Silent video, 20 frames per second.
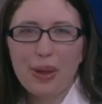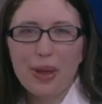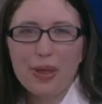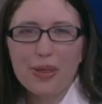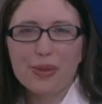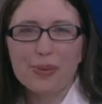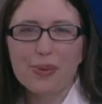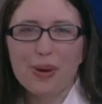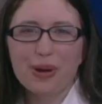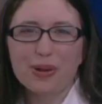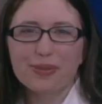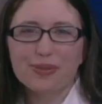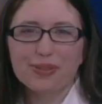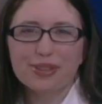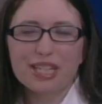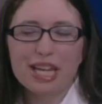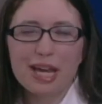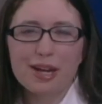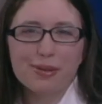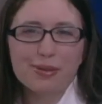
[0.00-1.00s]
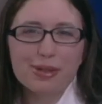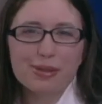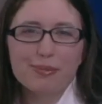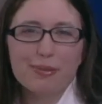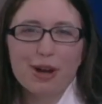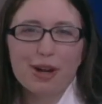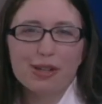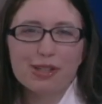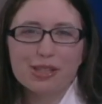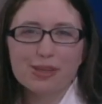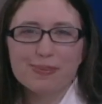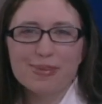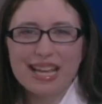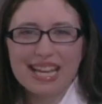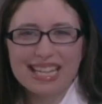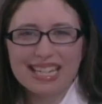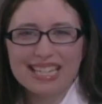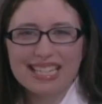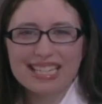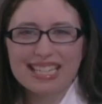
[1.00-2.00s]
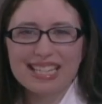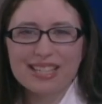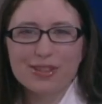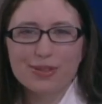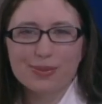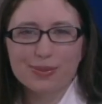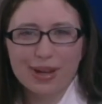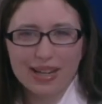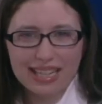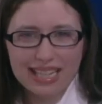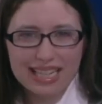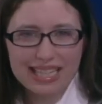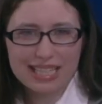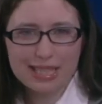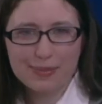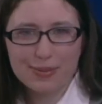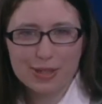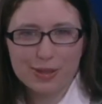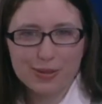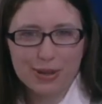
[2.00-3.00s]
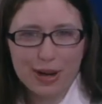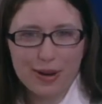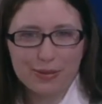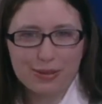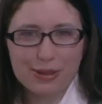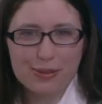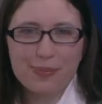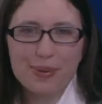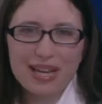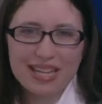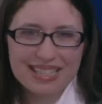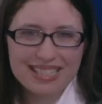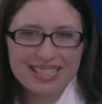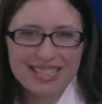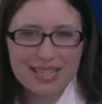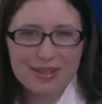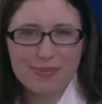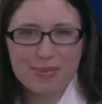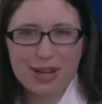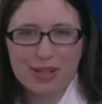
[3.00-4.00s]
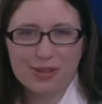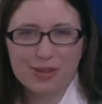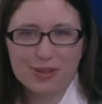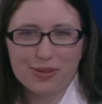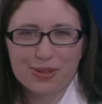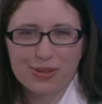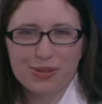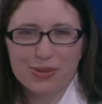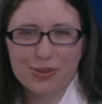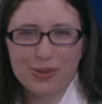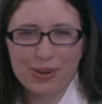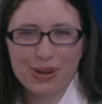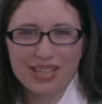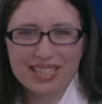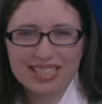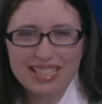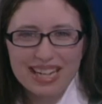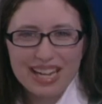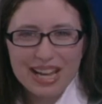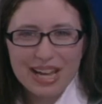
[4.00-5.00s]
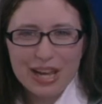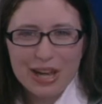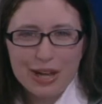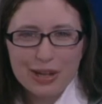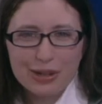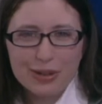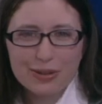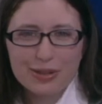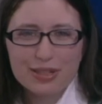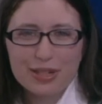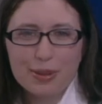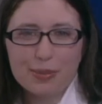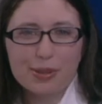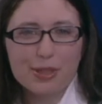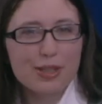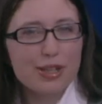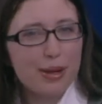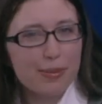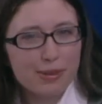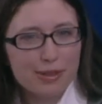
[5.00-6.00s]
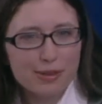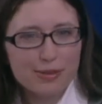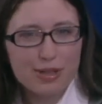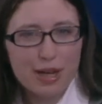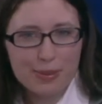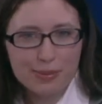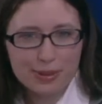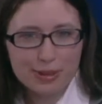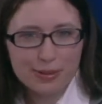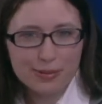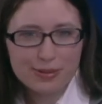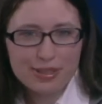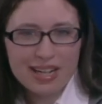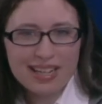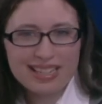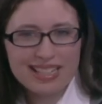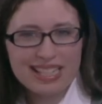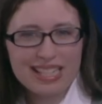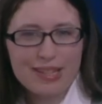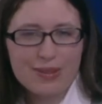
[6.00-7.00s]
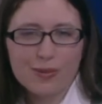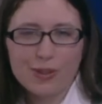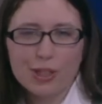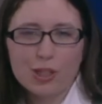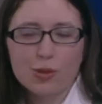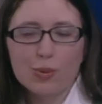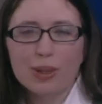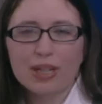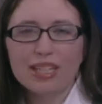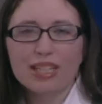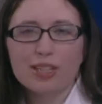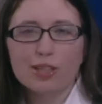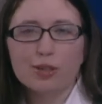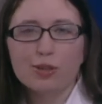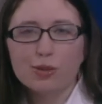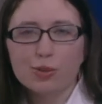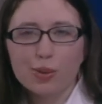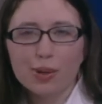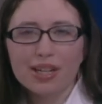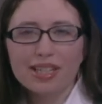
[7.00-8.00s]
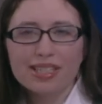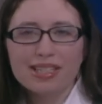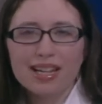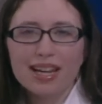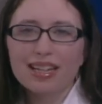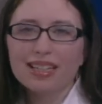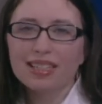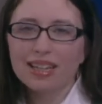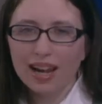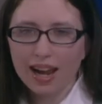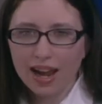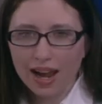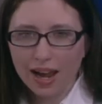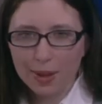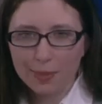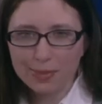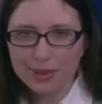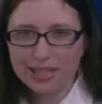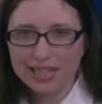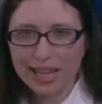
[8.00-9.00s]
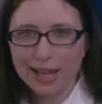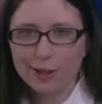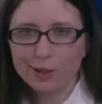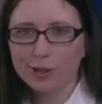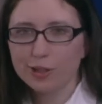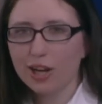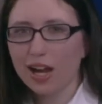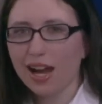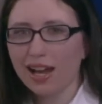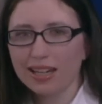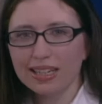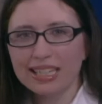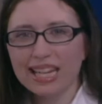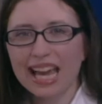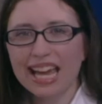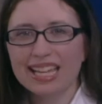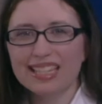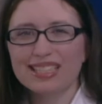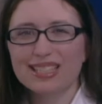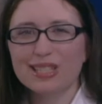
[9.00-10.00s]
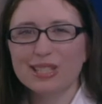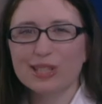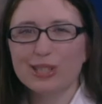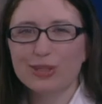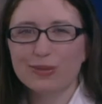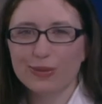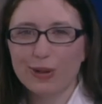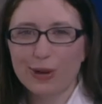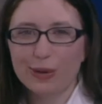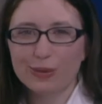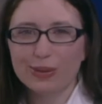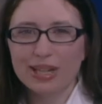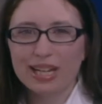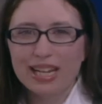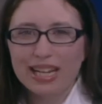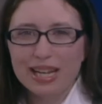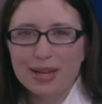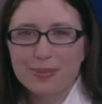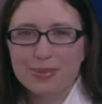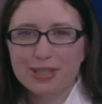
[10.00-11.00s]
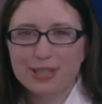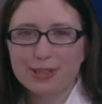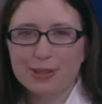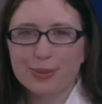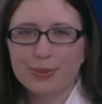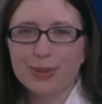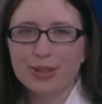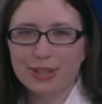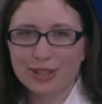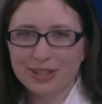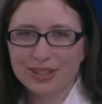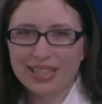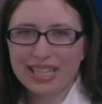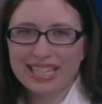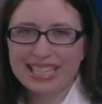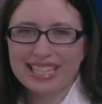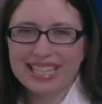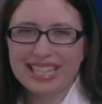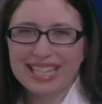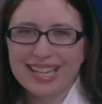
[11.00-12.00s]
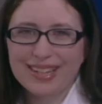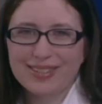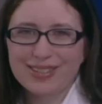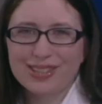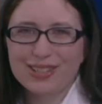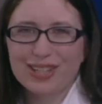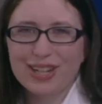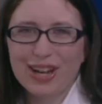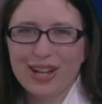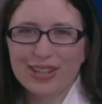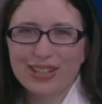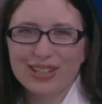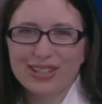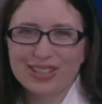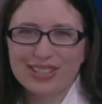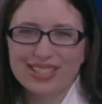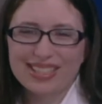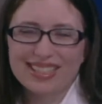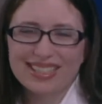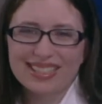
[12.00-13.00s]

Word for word: The Waterford Kettering Marching Band is in the running to be crowned the best in Metro Detroit. Go to www.tv20detroit.com slash contests to vote because the winner gets $1,000.